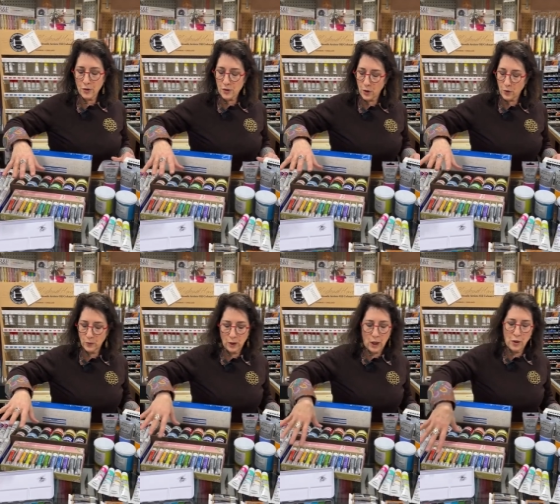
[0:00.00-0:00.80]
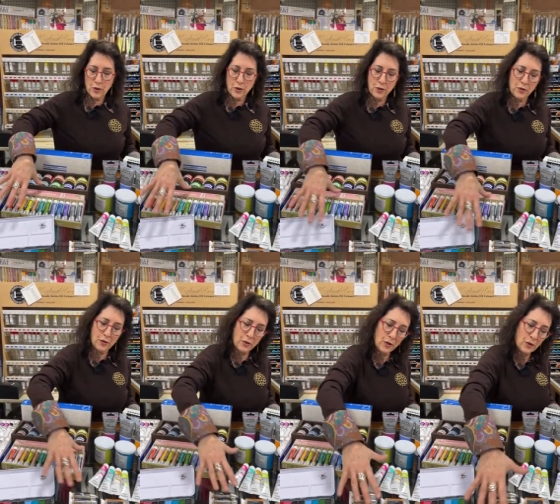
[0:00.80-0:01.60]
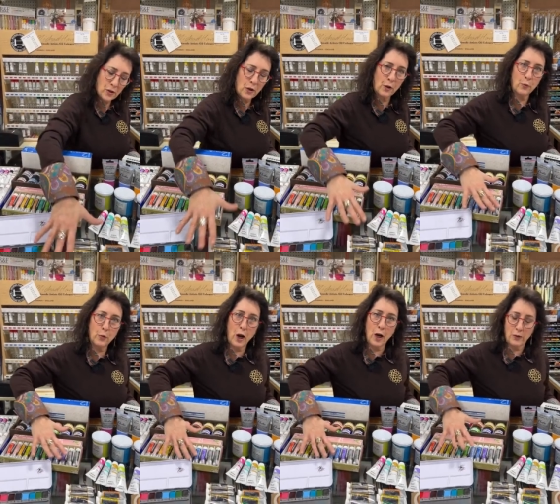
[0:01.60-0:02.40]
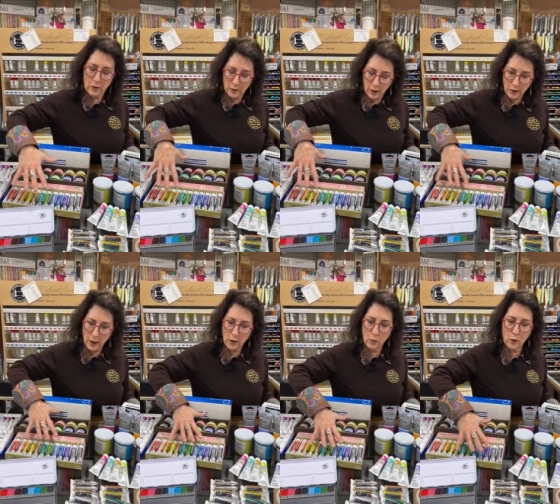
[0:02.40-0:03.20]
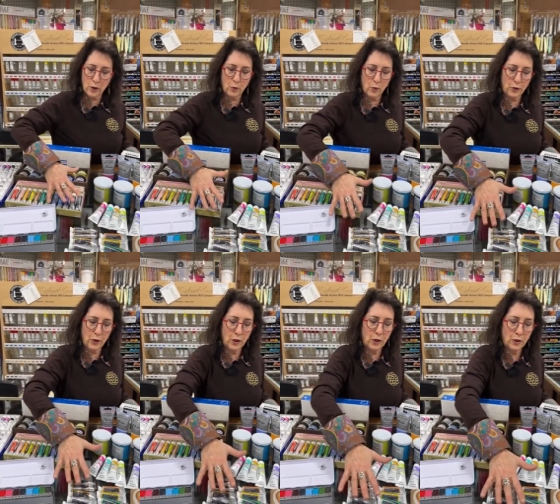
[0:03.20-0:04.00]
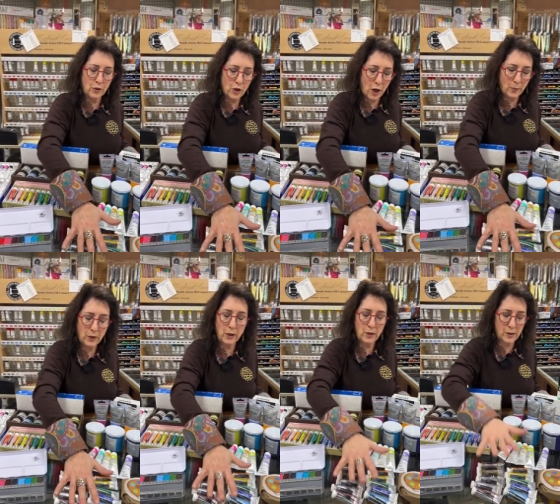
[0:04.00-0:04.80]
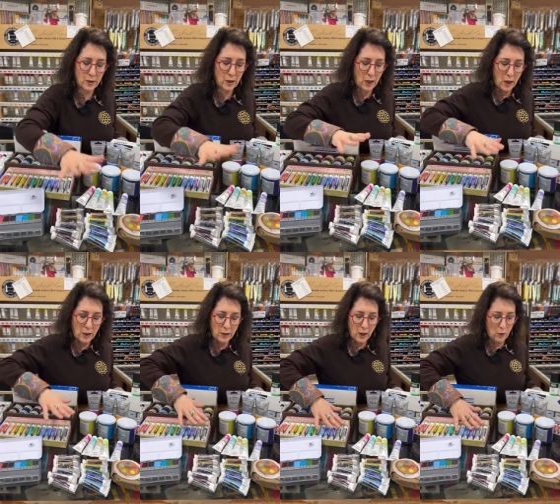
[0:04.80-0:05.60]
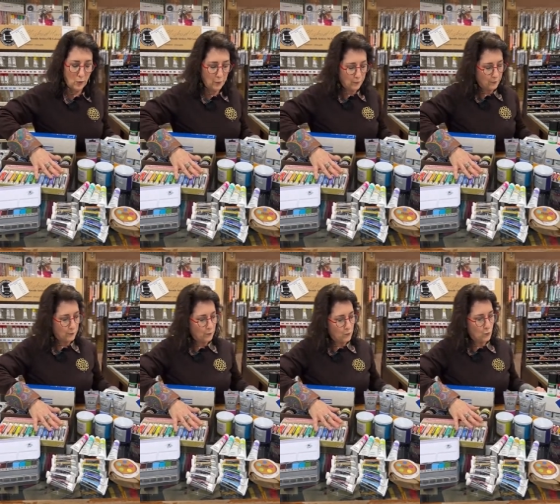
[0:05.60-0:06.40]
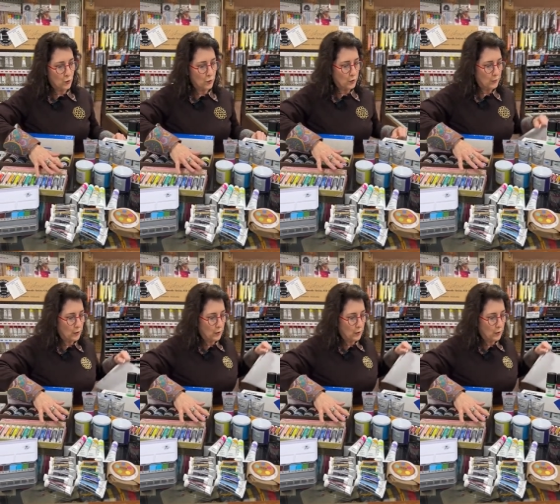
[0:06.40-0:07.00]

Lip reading: So there's another brand, again, working with the Japanese. Now, we're going to